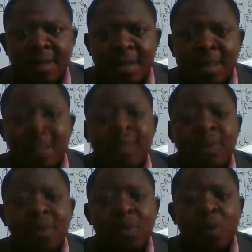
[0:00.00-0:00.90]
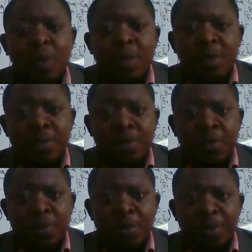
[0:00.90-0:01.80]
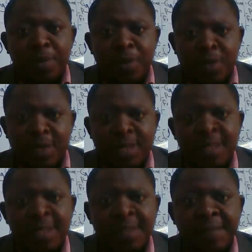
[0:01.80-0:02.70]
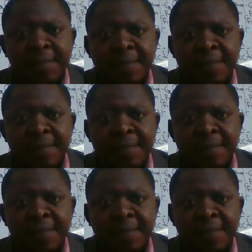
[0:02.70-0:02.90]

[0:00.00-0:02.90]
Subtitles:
That is what is wrong in most cases.